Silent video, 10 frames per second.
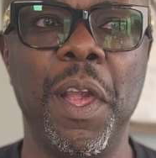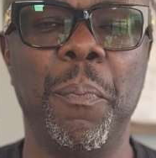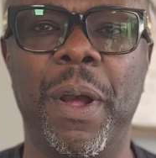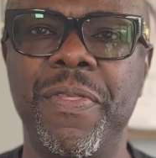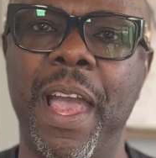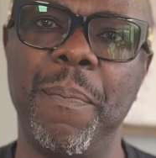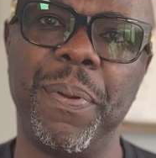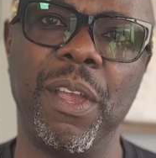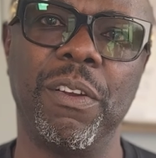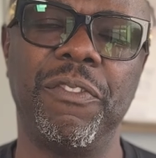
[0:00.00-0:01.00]
But that
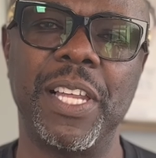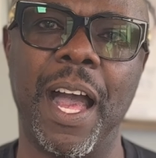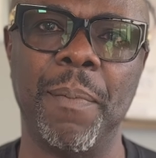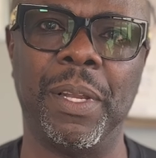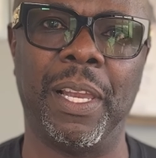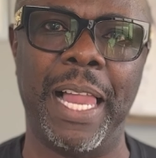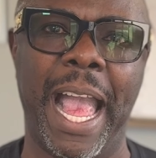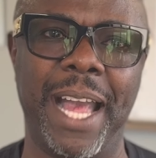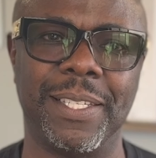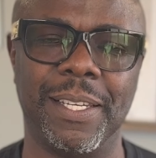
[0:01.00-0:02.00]
period of time
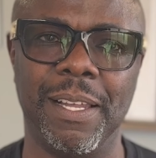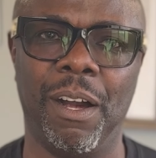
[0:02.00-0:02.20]
lasts